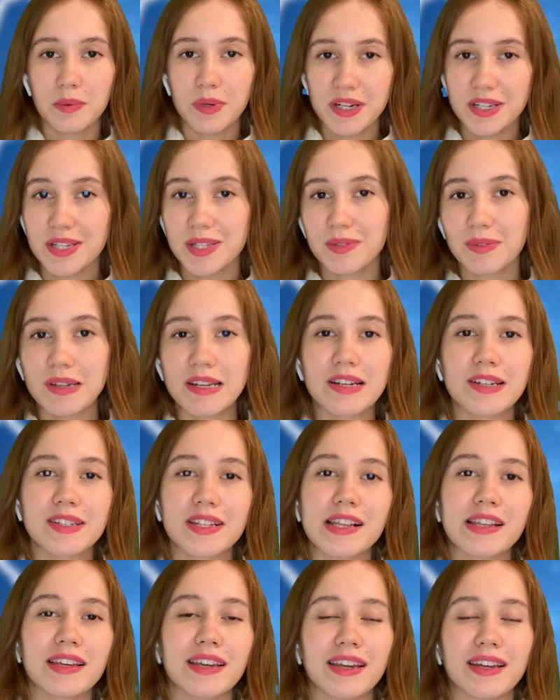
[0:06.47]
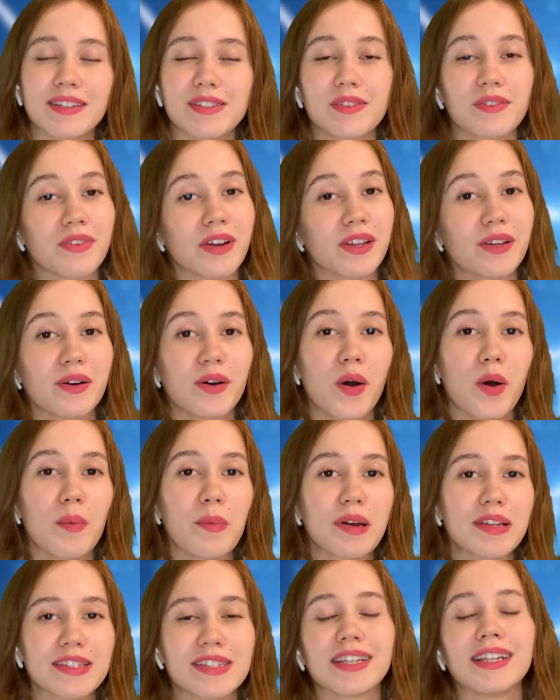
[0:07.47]
Watch this video till the end, reply a
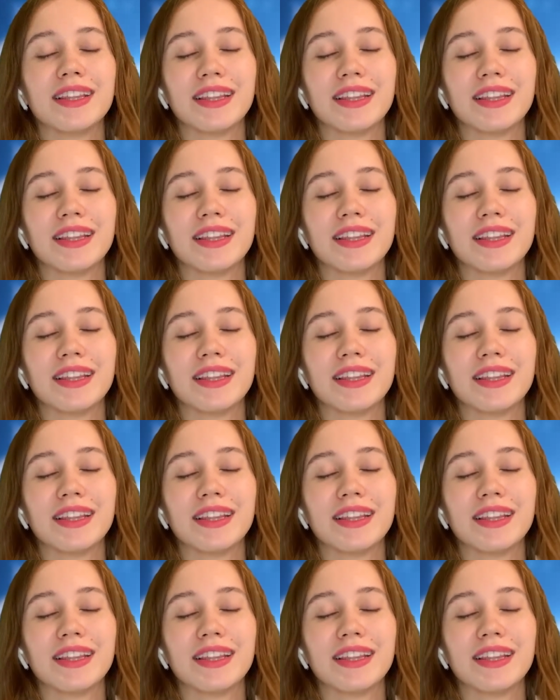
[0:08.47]
comment,